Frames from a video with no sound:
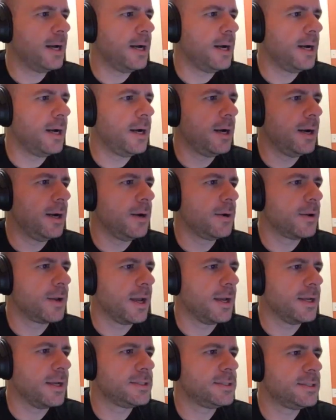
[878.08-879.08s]
Uh,
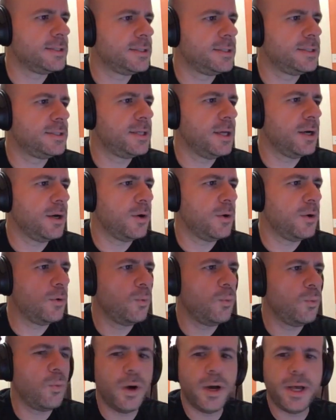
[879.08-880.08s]
okay, so
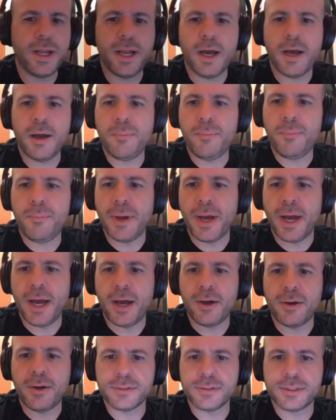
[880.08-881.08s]
what
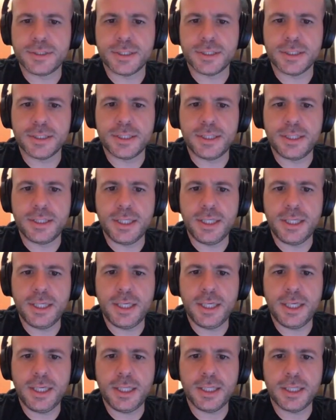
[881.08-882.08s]
about
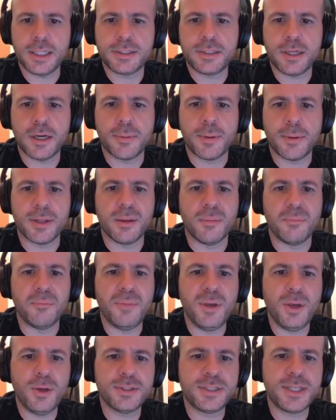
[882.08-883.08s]
the? Let's talk about the
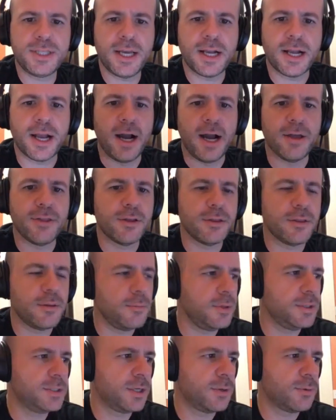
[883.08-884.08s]
music. I thought the
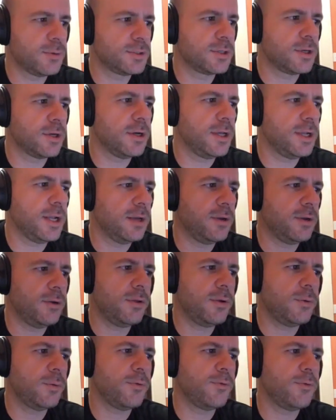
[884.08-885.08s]
music was good. I know
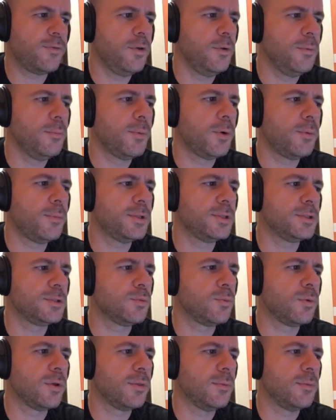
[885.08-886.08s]
there were a few moments
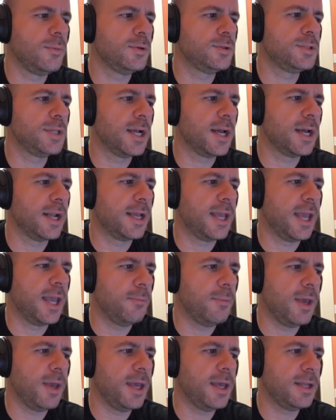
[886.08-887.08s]
where the music kind of
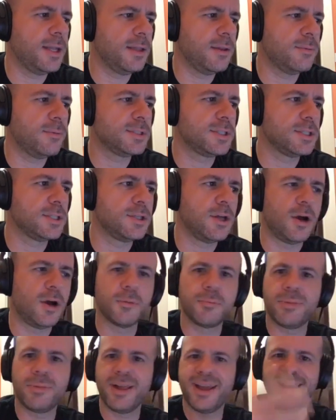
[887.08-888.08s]
came in and there was a song
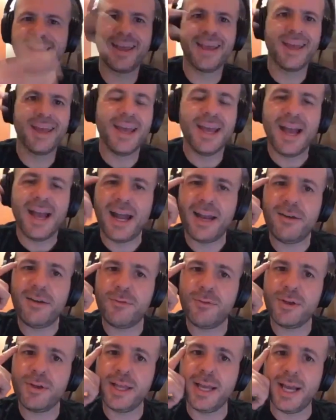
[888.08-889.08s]
playing. I didn't
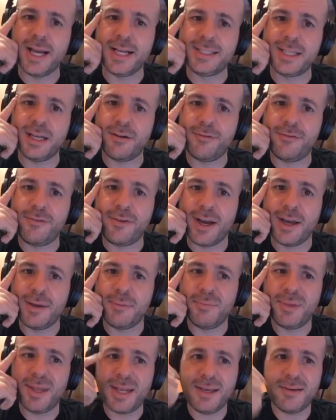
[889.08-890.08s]
really identify
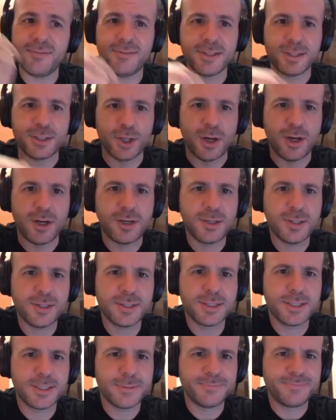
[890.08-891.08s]
many of the
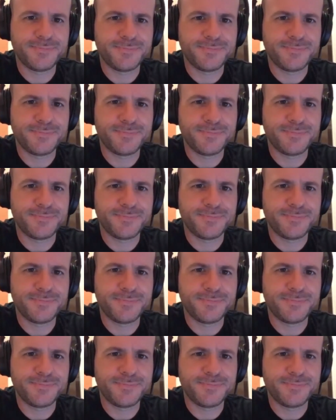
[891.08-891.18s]
songs.